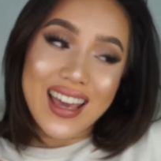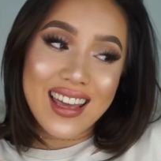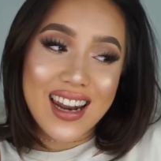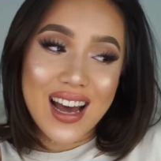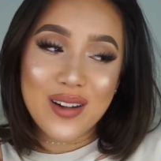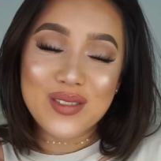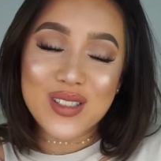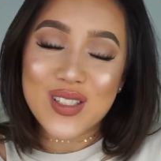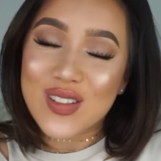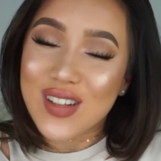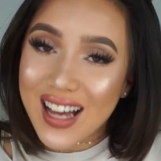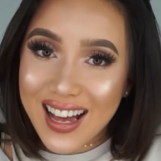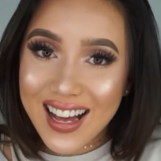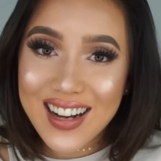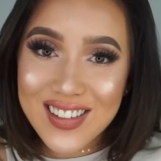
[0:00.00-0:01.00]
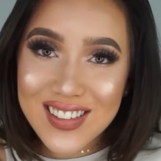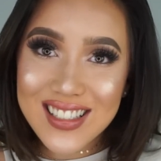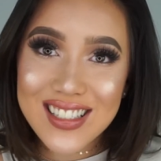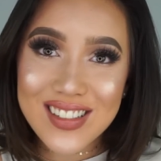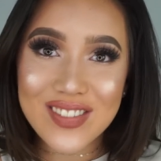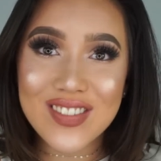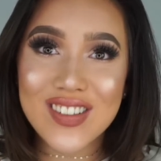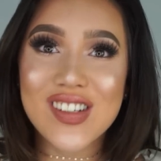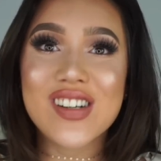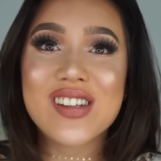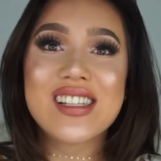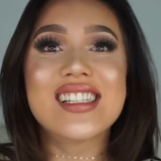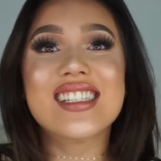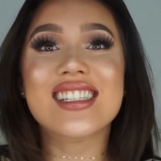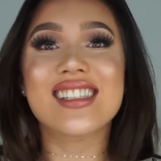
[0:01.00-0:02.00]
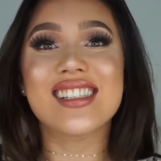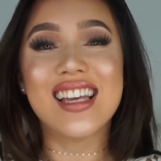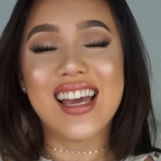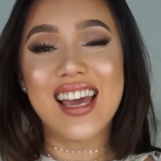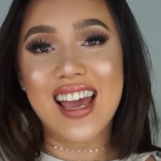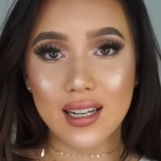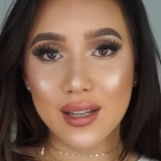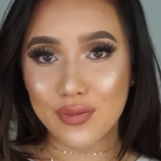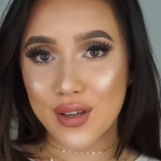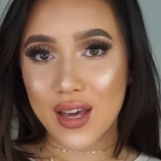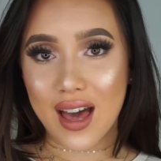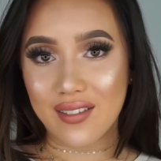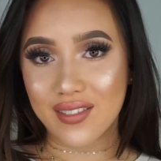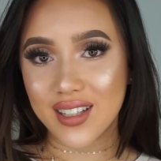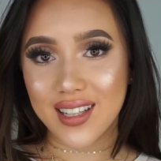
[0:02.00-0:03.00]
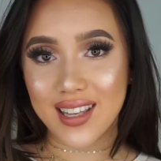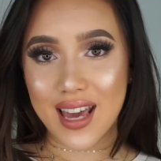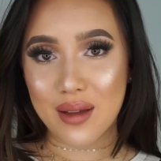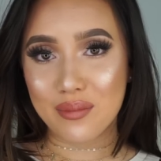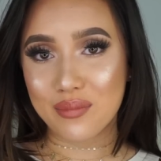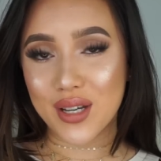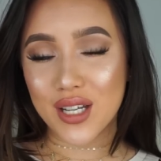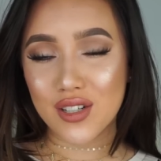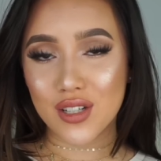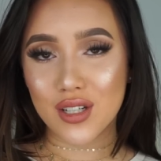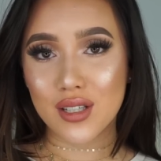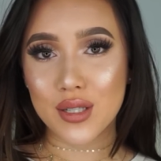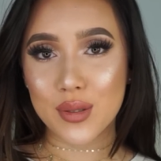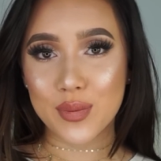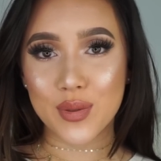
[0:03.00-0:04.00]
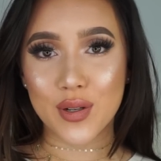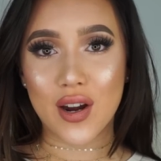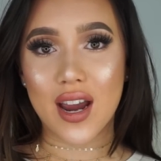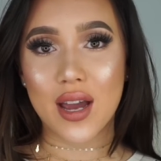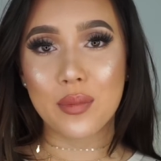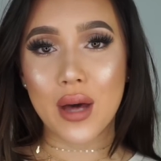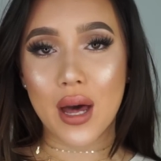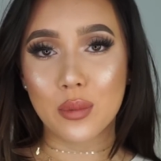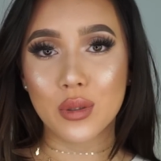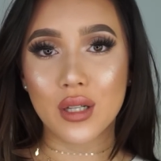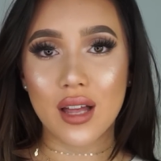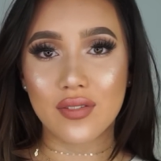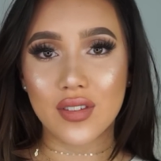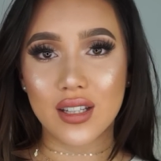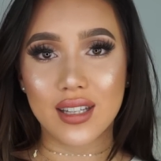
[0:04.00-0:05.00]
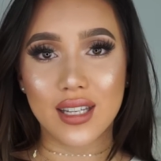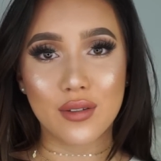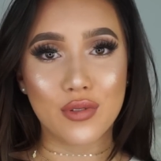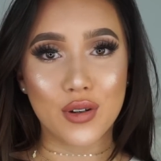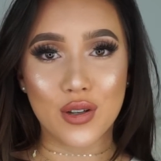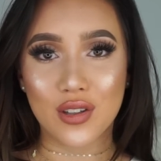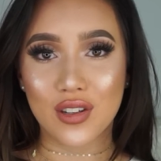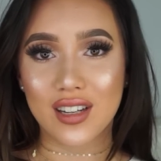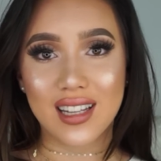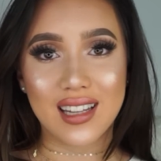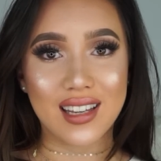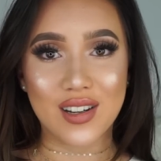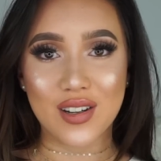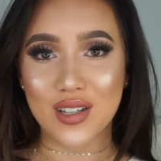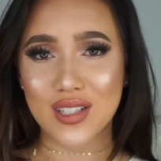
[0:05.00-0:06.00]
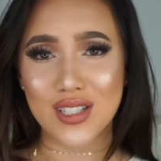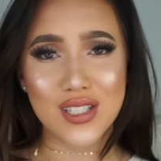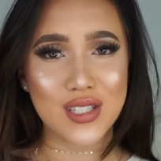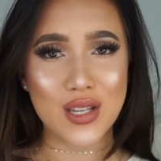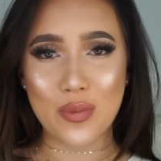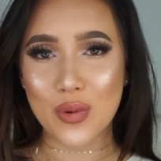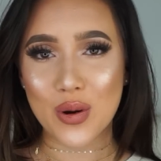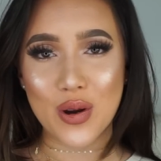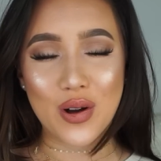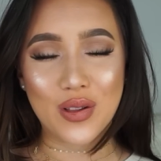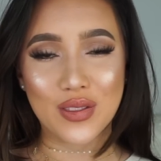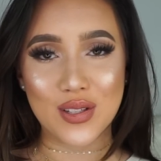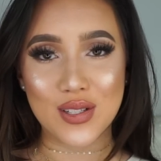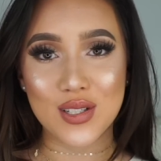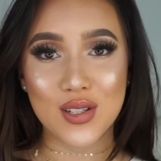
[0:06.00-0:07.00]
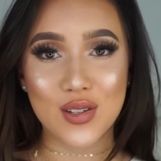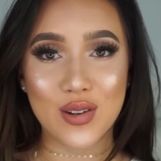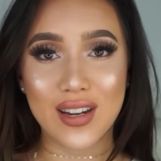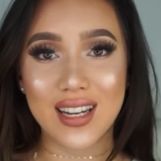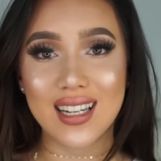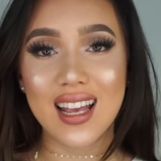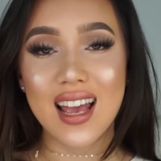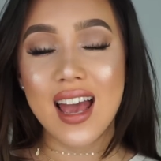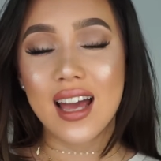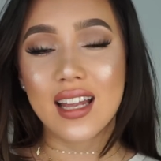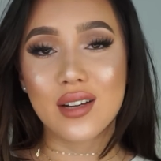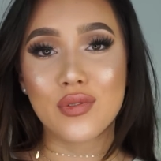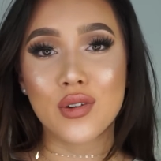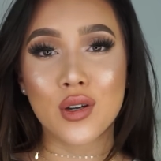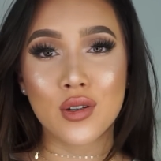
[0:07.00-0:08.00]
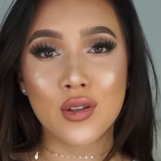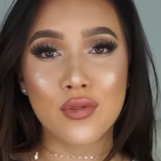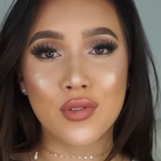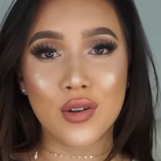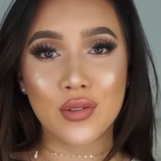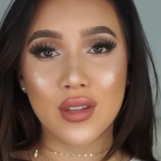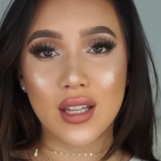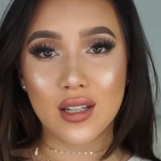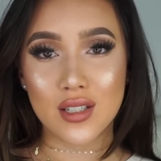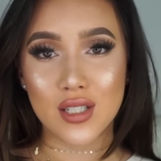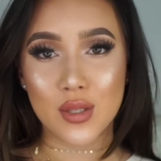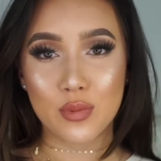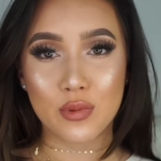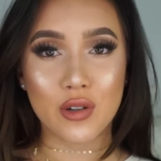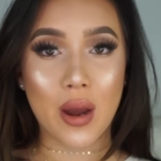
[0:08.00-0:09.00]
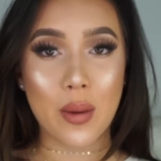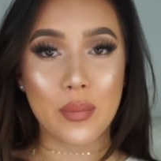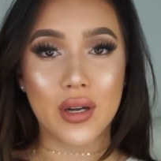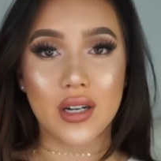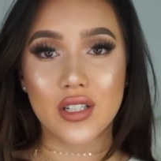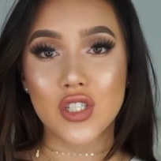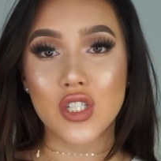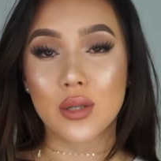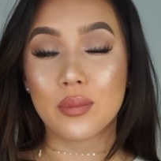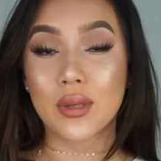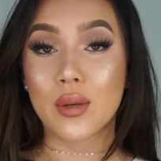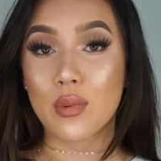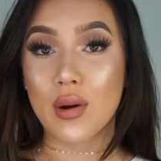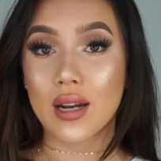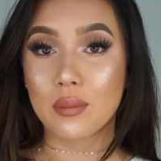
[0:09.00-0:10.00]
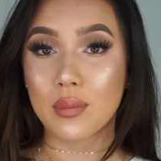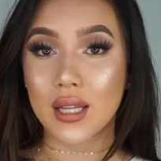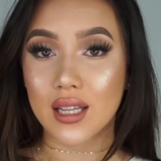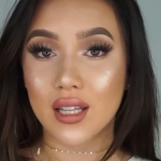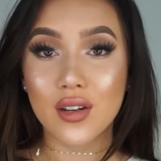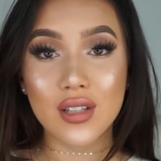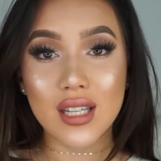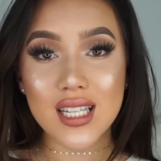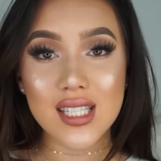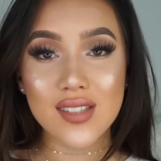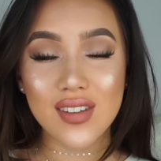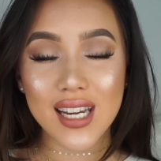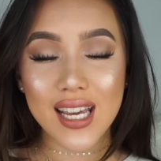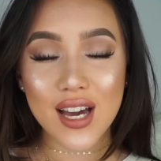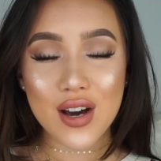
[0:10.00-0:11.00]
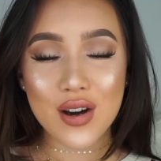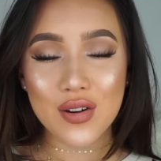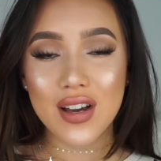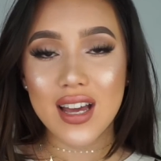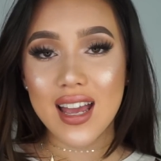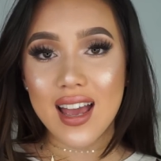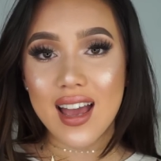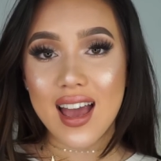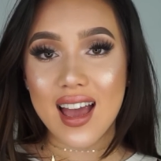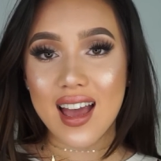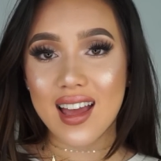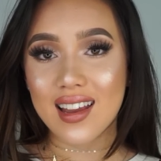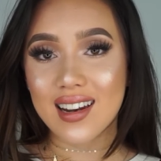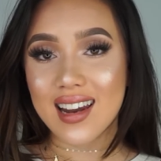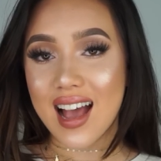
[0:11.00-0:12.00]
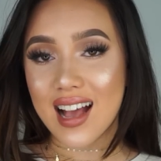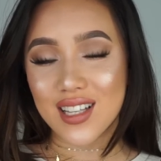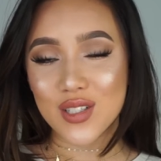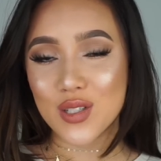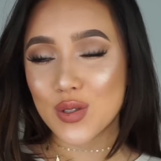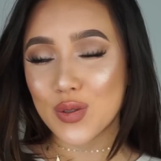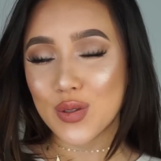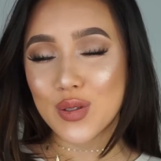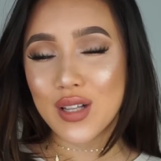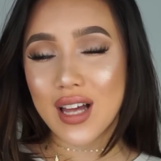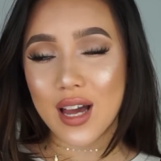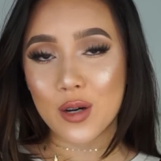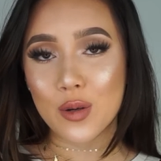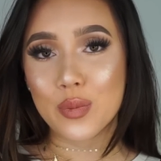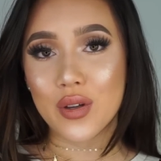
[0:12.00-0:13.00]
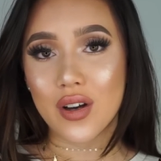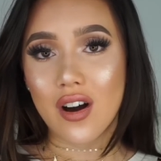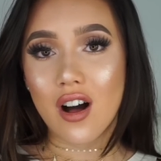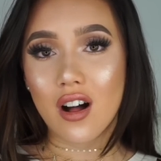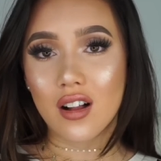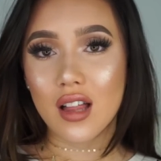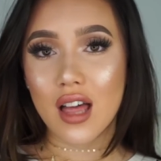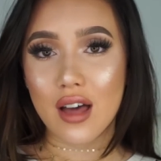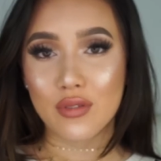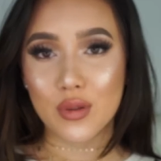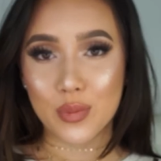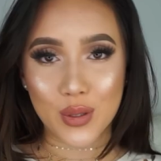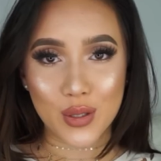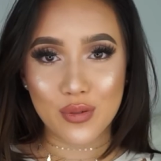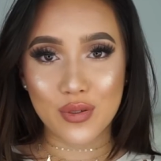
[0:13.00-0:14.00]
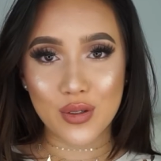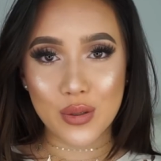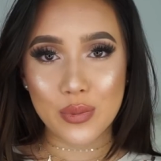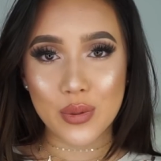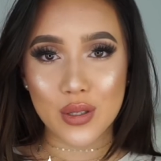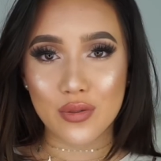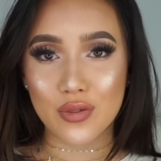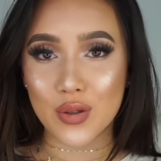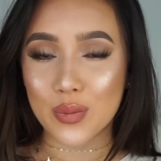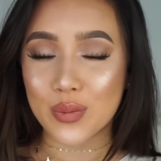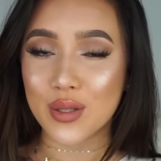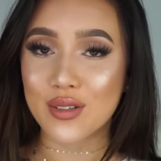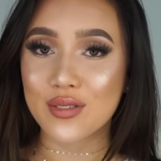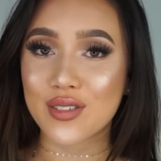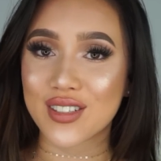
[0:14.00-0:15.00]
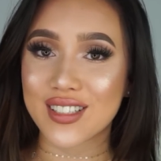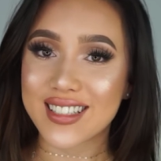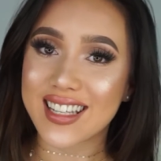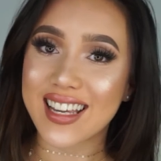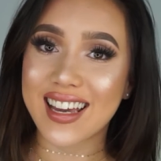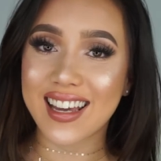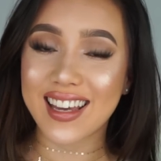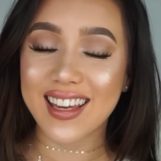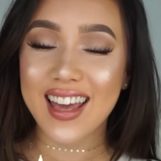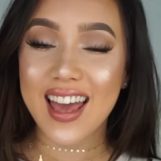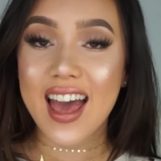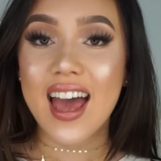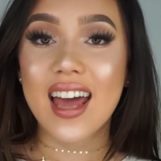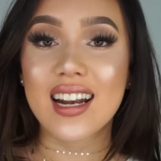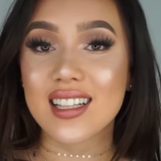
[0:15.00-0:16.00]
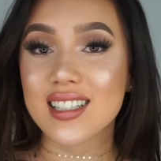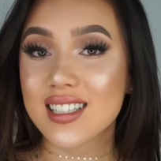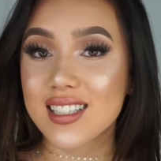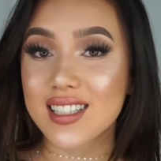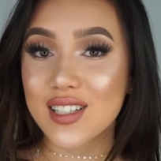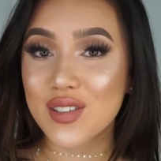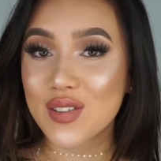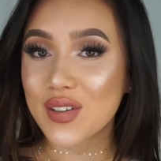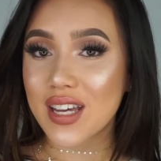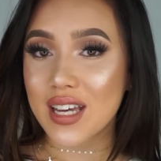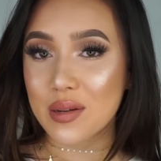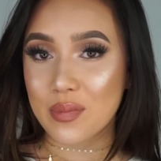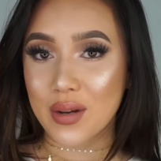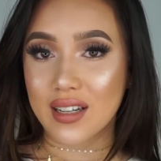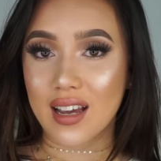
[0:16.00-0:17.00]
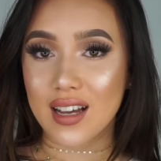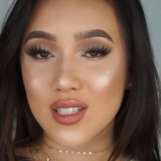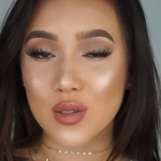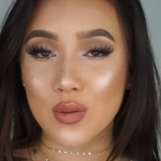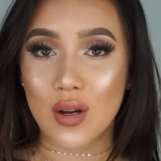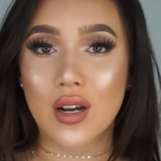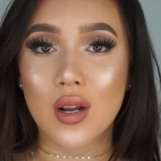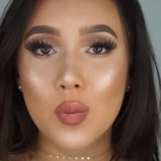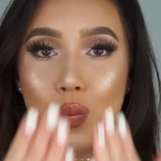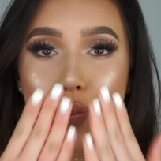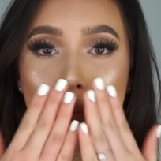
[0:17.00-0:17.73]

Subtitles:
it helped you out, of course. And if you haven't yet, make sure to subscribe. I will have the link for you to click on somewhere on the screen. And if you're on your phone, then the subscribe button should be right below this video. And as usual, I hope you all have a beautiful day, and I'll see you in my next one.